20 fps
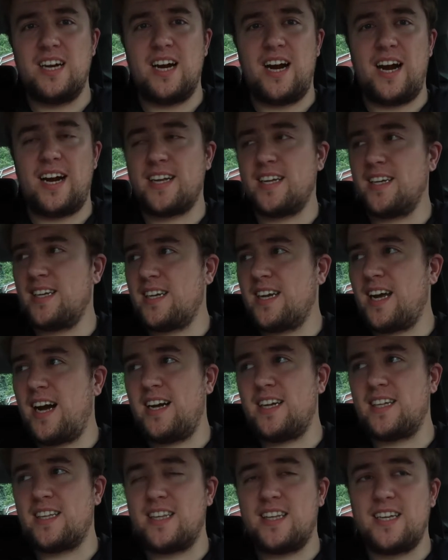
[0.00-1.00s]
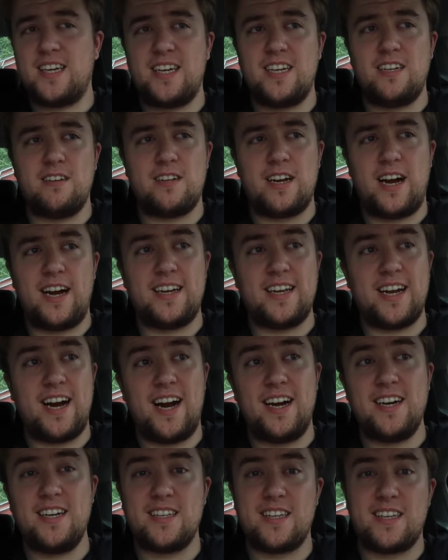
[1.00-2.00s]
I can kind of see you guys
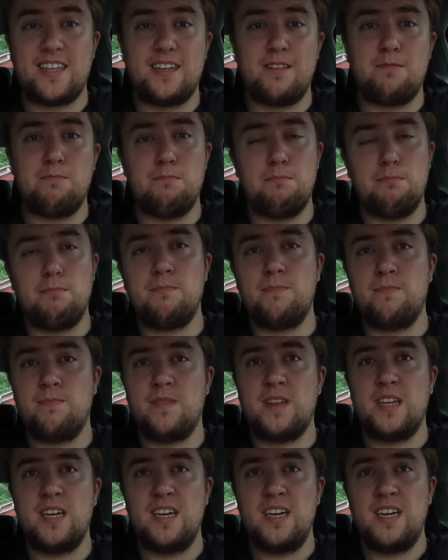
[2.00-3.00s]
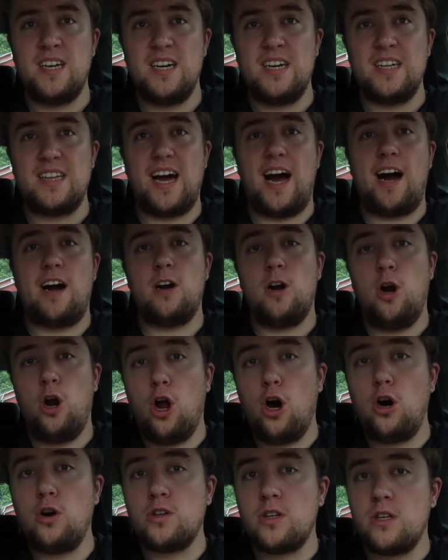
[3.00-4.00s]
kind of that
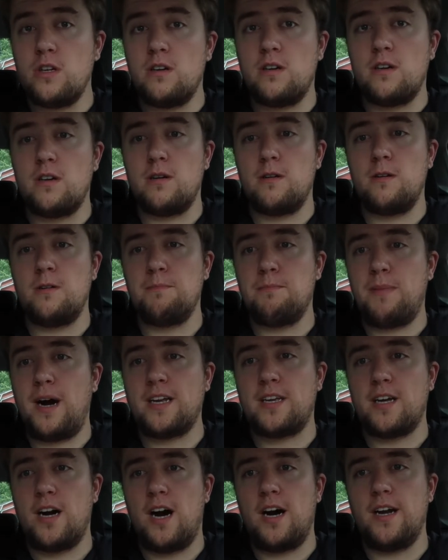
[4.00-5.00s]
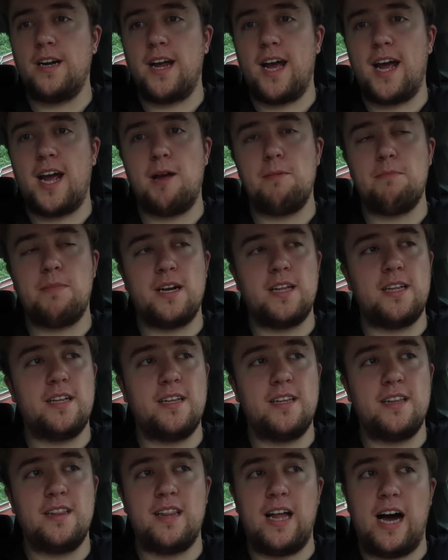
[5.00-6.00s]
close to my card name, but it's
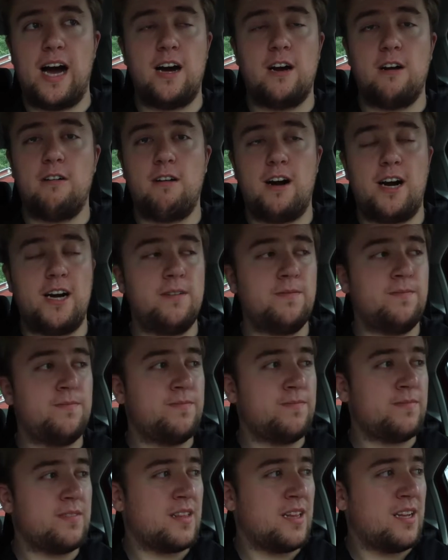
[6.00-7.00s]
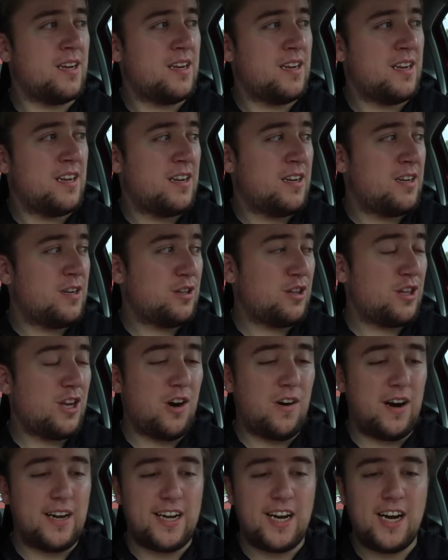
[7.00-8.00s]
not correct.
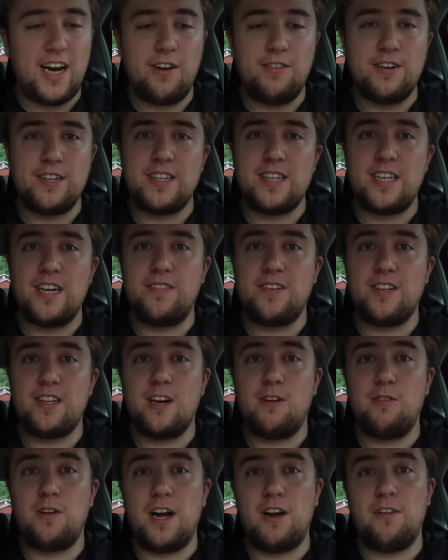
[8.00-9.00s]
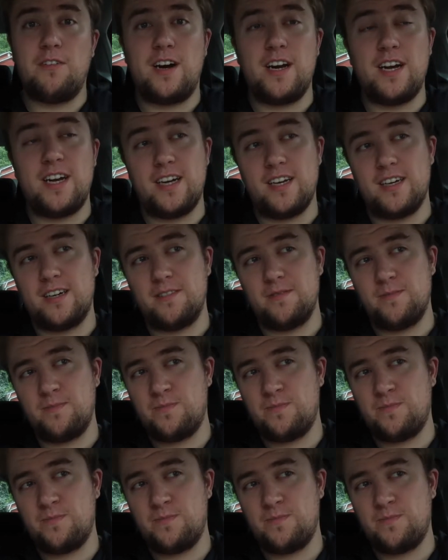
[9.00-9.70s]
So I just have to give it away right here.